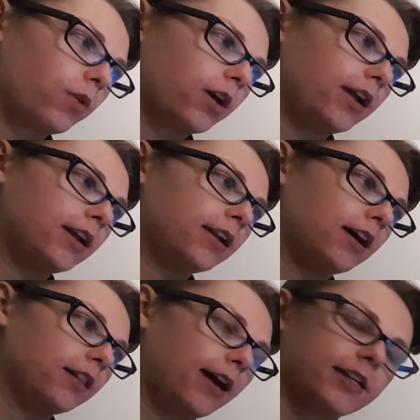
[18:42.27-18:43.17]
were in
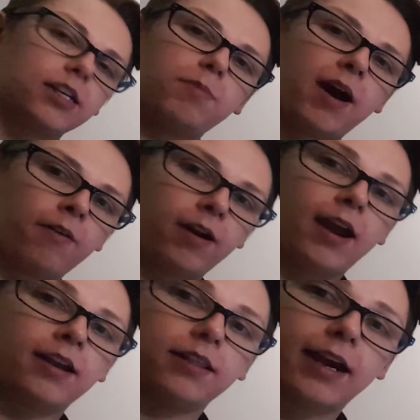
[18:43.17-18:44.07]
lactic power
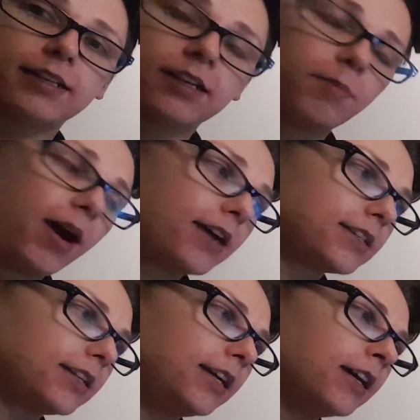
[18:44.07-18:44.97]
and lactic
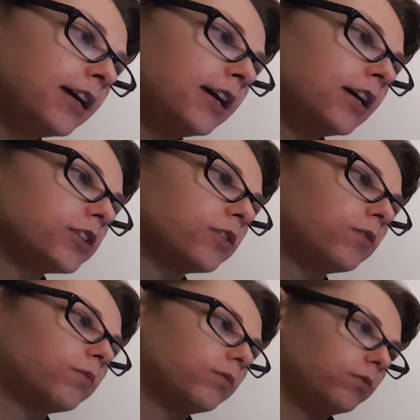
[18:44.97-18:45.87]
capacity.
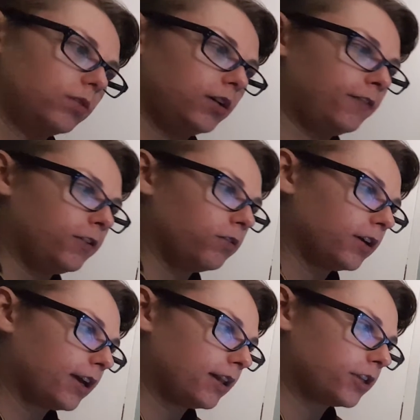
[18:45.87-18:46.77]
So if you
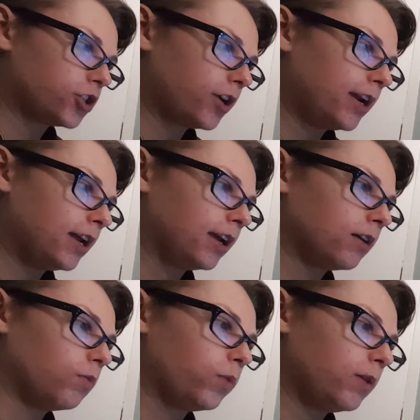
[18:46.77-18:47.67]
look at the
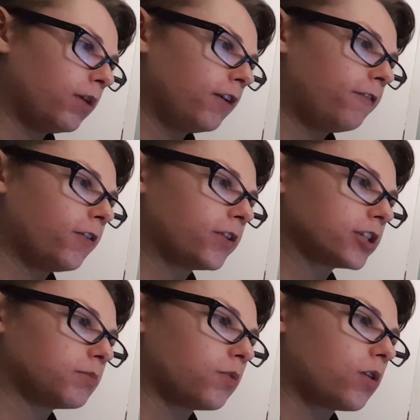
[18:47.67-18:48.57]
training, we want to
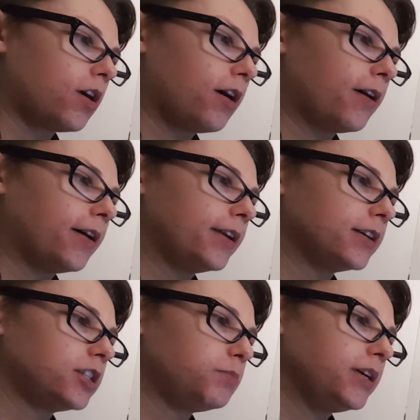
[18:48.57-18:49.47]
focus more
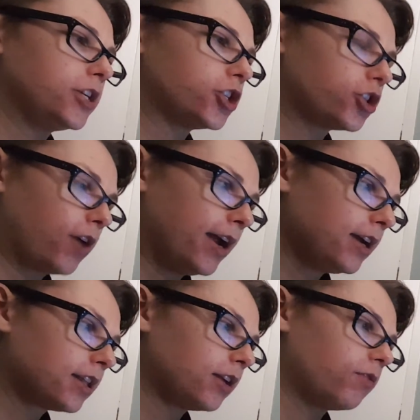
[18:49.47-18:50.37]
on speed
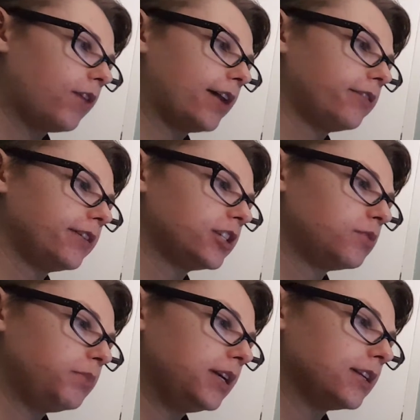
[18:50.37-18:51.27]
strength rather than
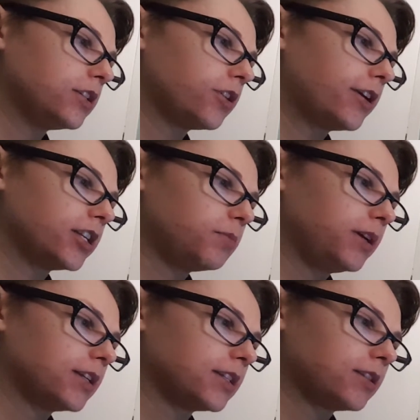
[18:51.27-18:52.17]
speed endurance,
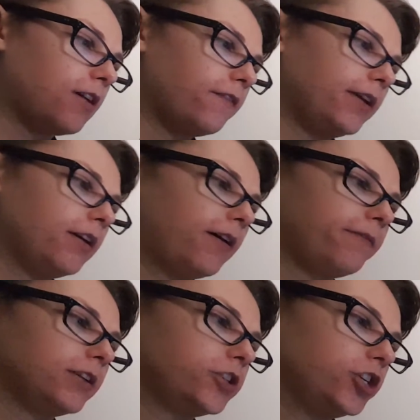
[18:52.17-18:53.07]
because it's not very
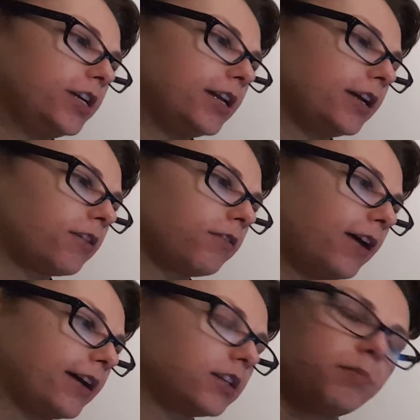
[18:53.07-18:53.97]
often she's hitting her
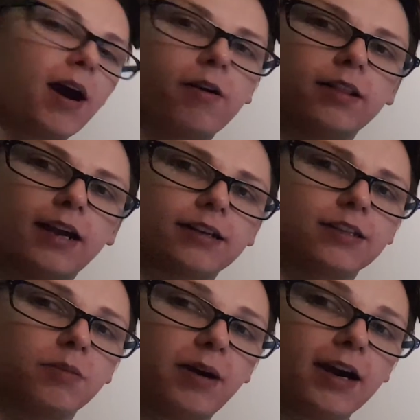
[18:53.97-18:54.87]
lactic power and
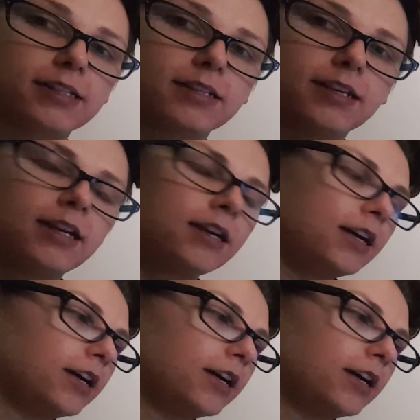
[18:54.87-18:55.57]
lactic capacity.